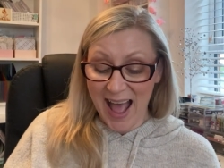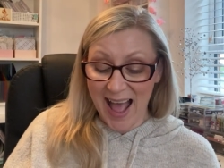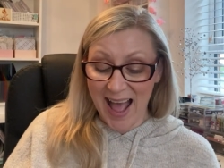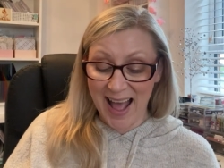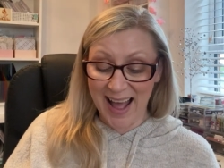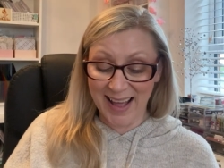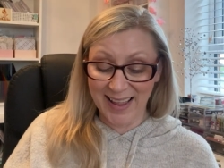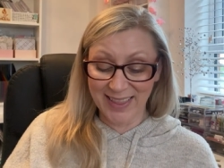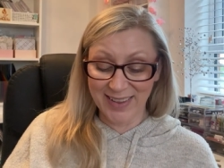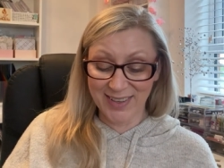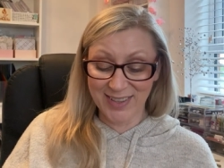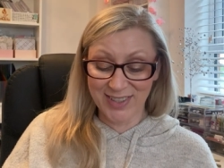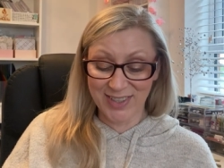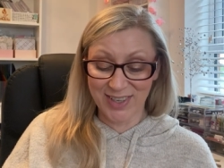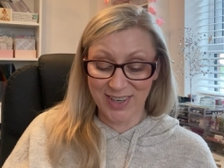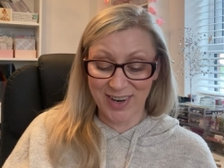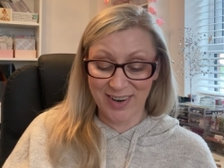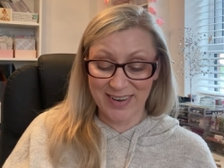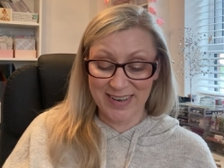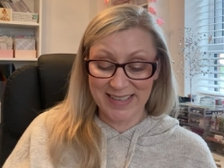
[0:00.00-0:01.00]
Our
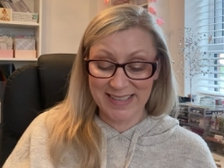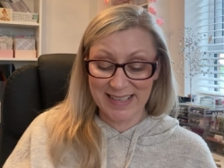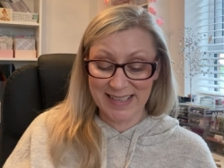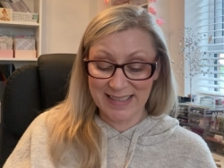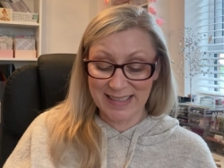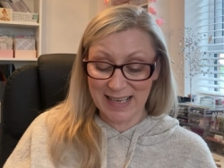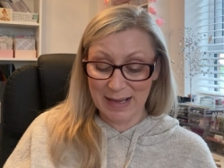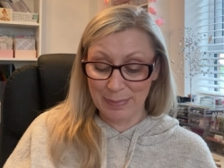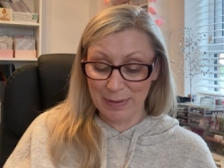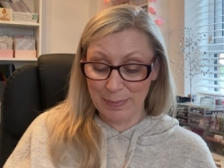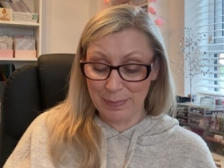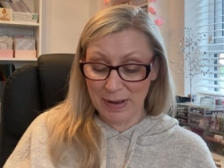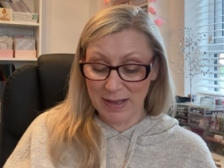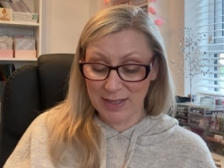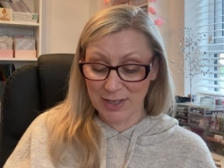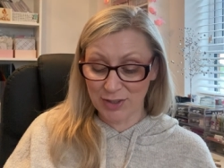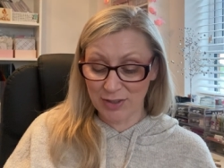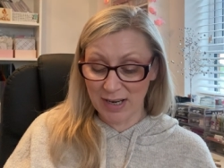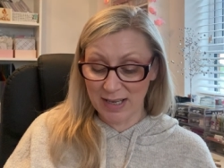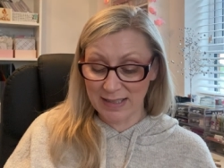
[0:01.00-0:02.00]
luxurious, deeply
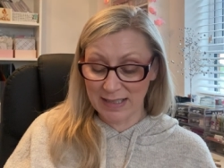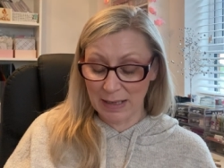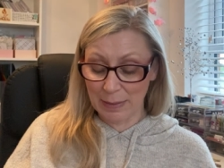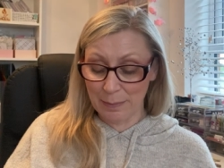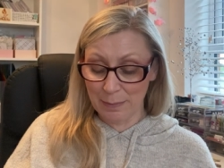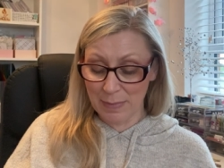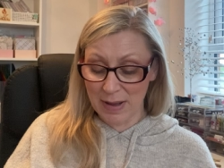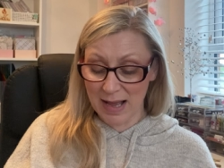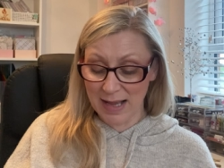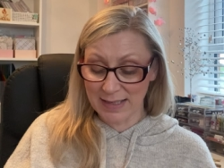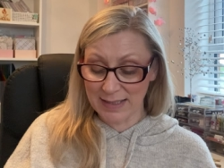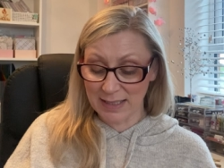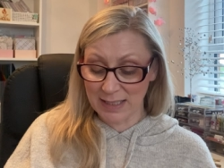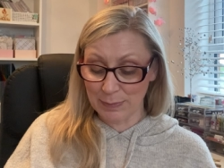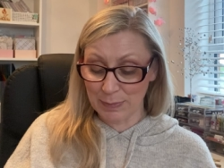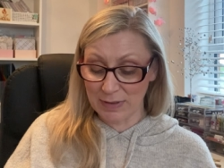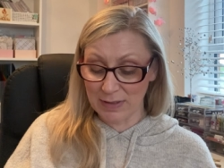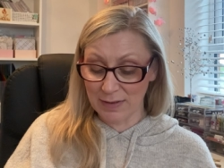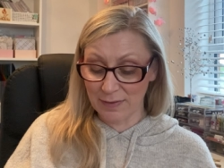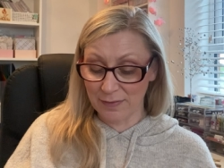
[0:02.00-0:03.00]
penetrating mask has
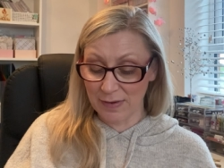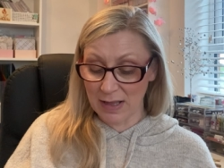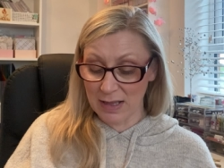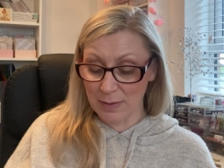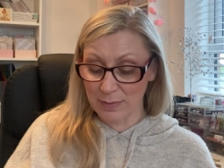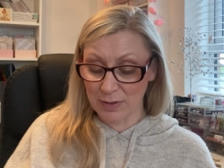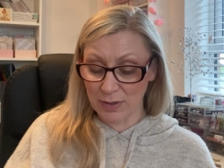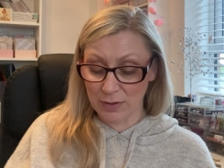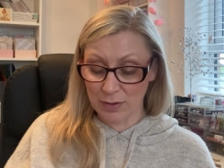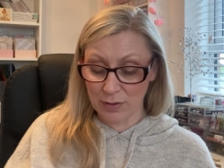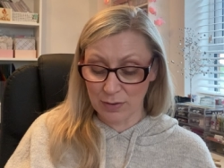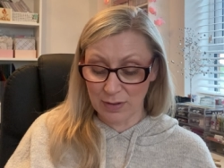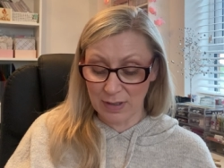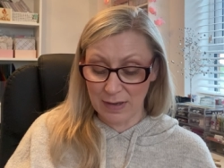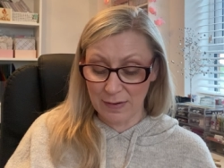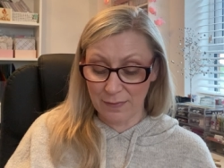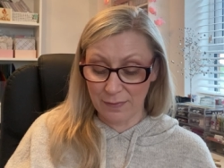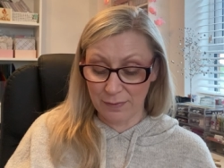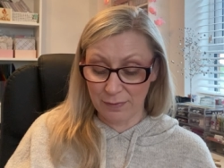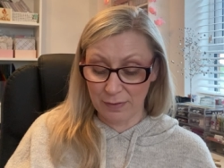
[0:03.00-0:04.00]
been developed to
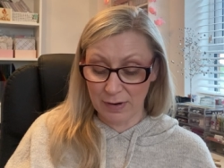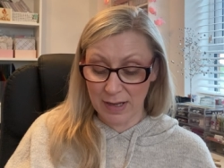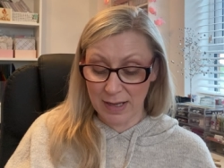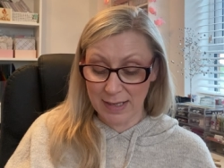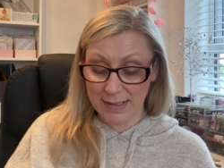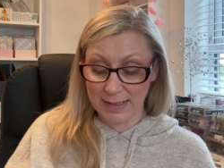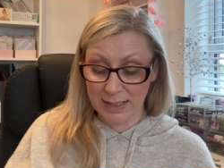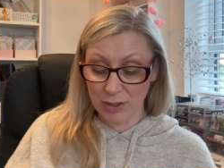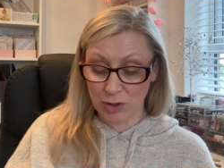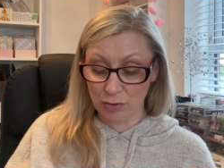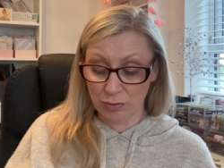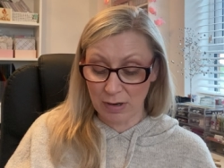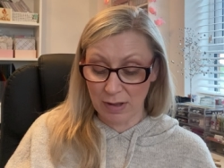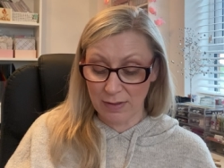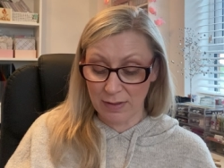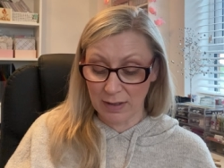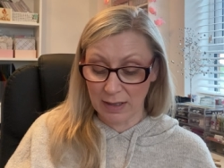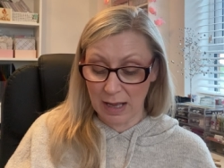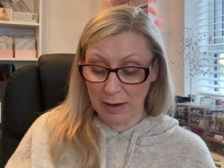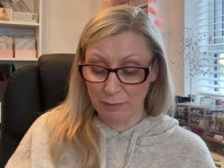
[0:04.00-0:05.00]
defrizz,
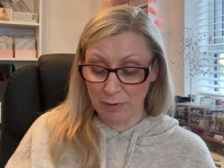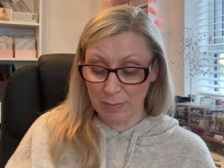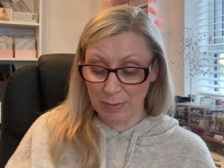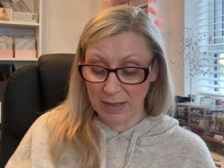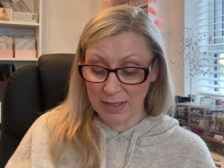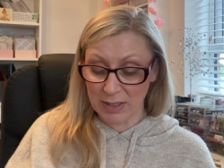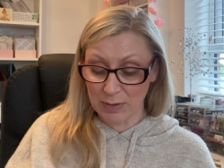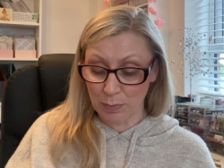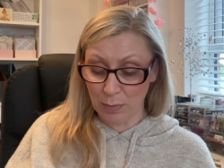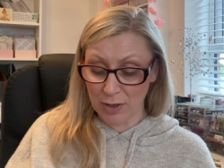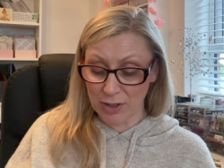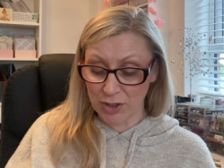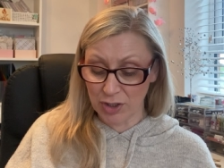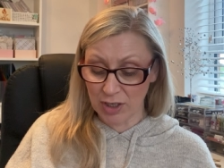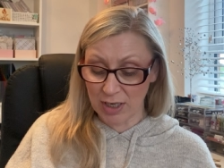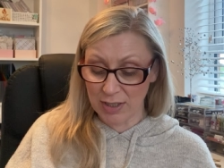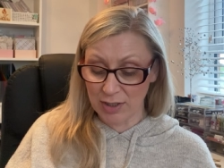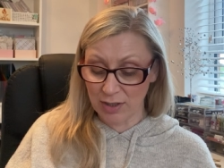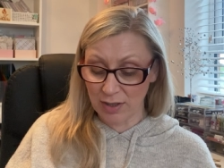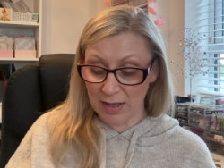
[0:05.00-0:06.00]
strengthen and replenish
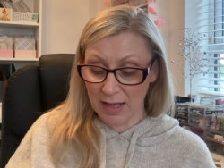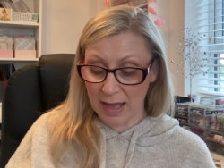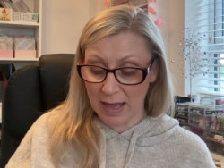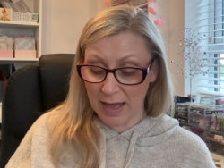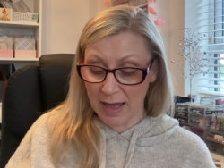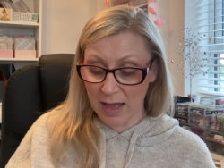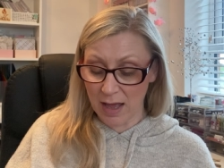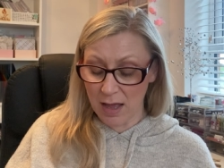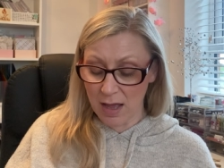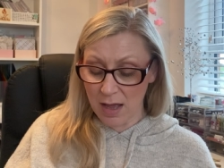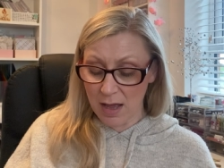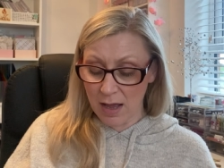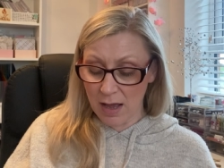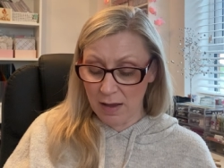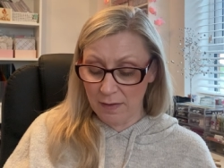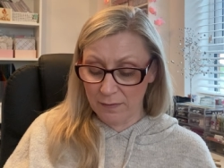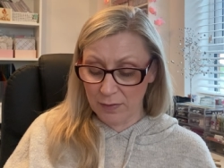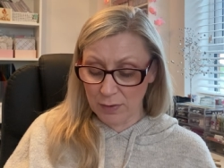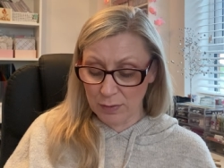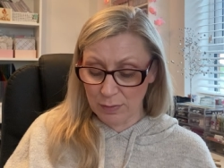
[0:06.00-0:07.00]
moisture into the hair,
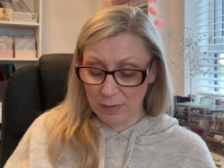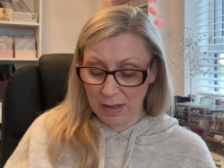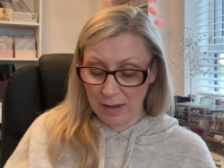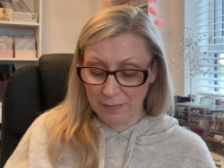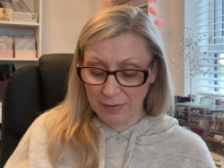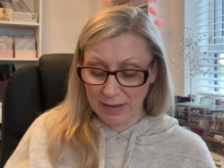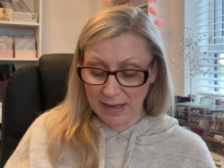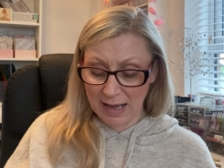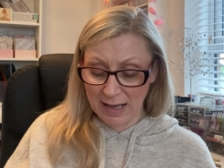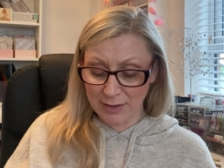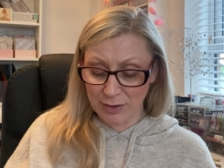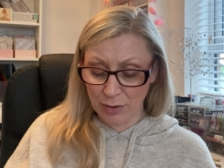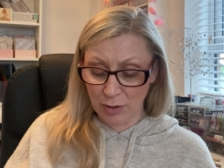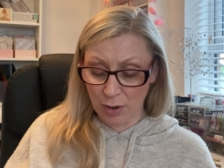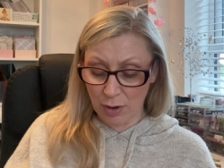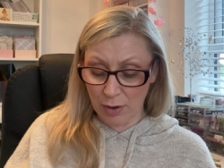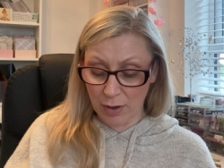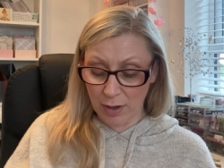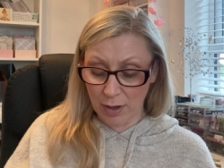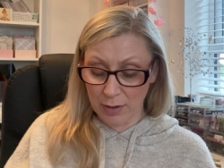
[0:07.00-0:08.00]
infused with avocado
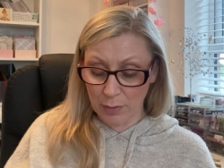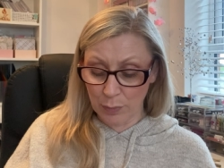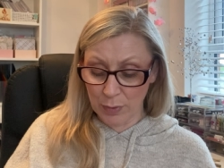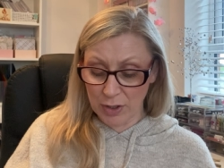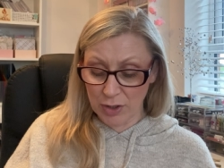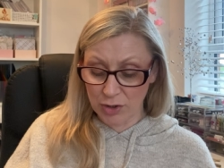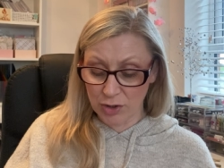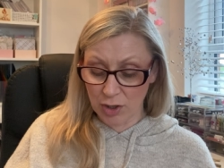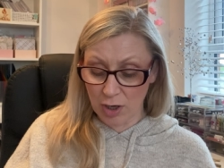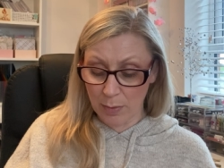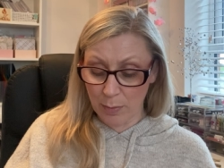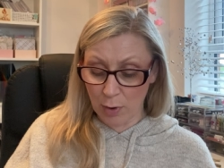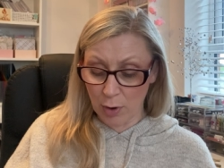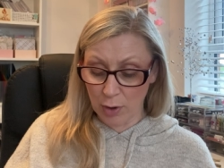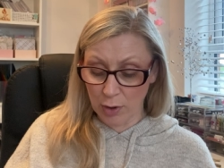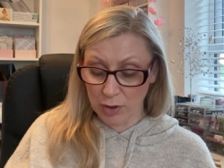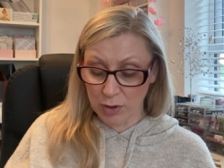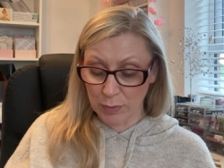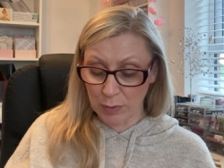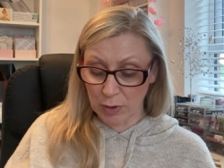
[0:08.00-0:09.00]
oil, wheat germ
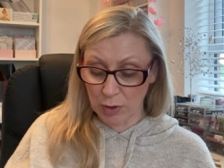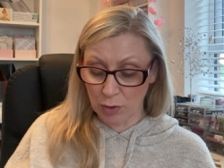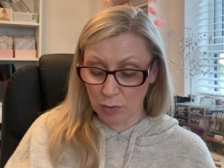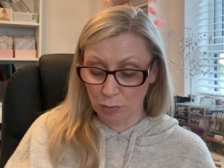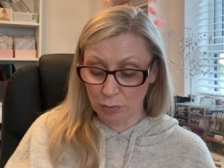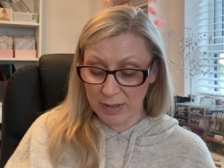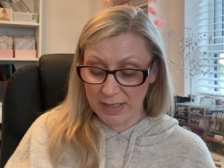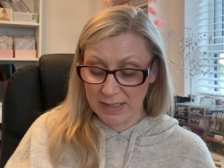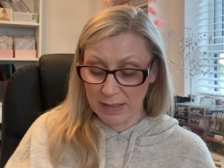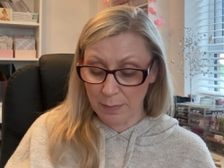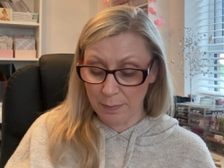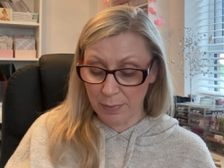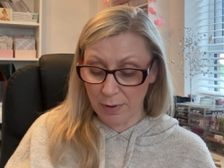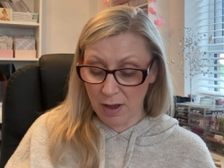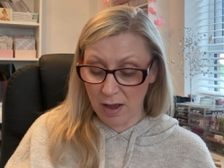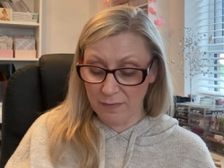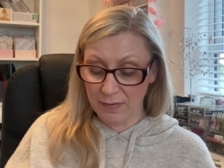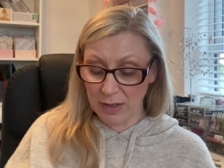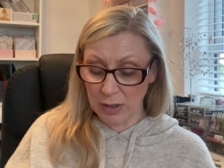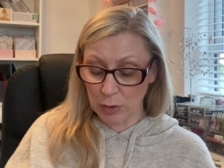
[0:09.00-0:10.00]
oil to increase
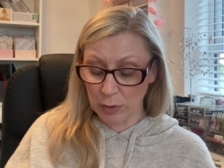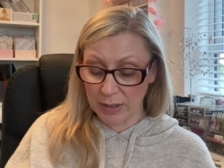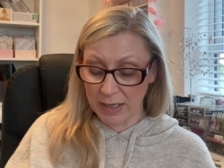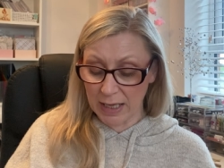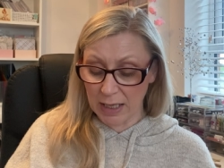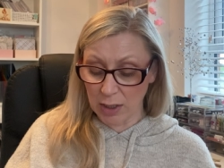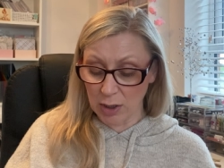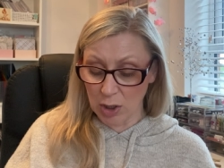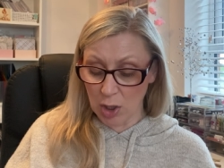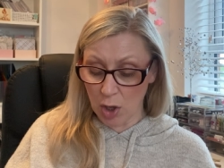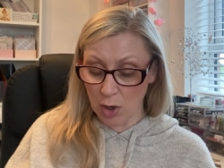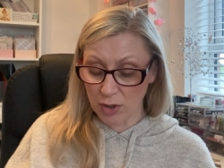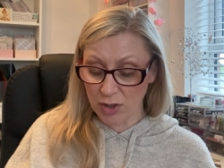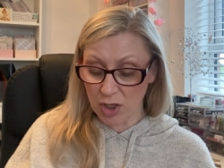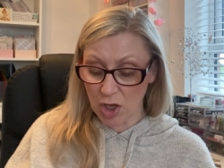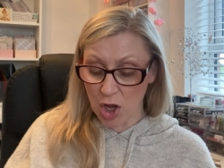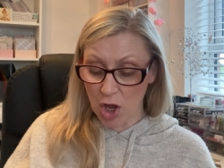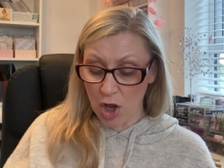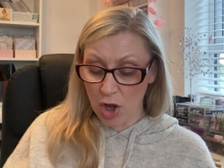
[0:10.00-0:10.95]
perfect looking locks.